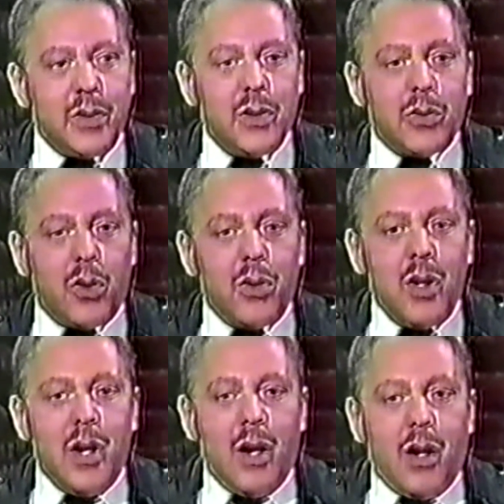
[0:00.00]
you know,
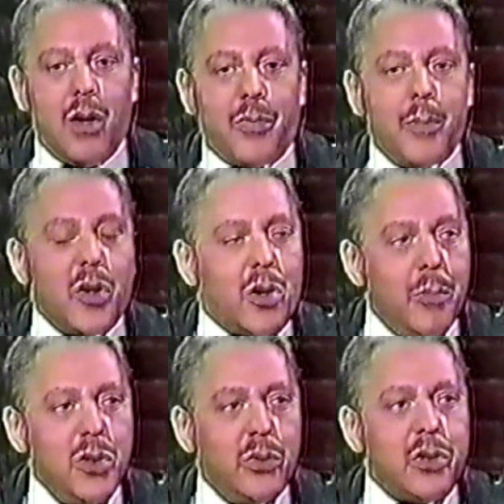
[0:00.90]
from the
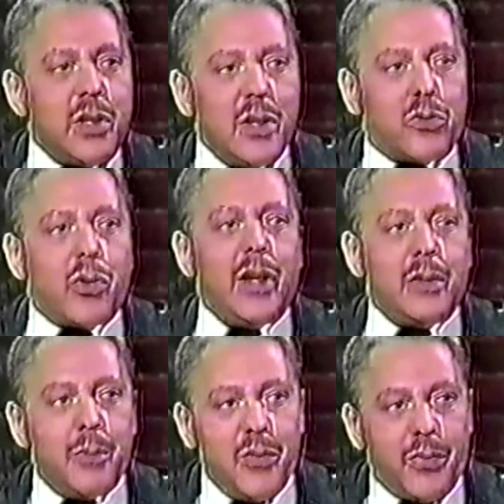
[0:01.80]
community and
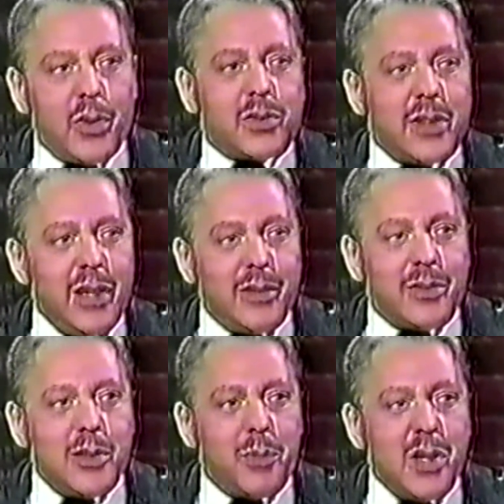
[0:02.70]
trained them in first aid
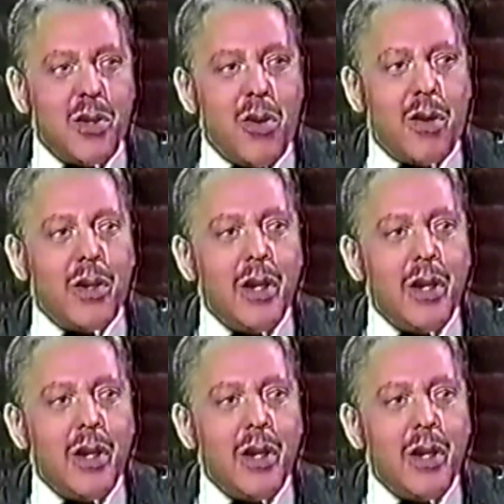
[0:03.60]
and CPR.